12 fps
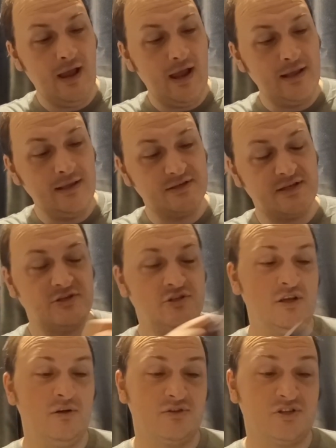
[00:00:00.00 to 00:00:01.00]
and it's
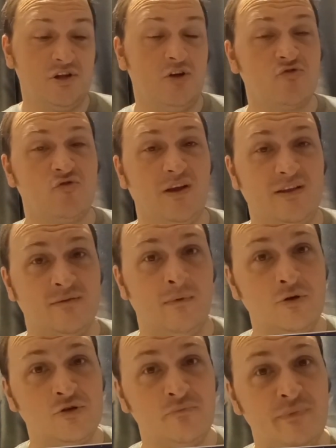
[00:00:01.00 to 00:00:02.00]
actually got Star Trek The
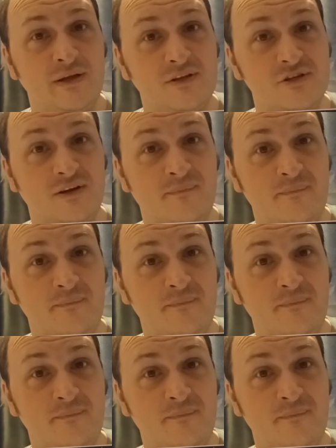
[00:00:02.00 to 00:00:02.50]
Motion Picture.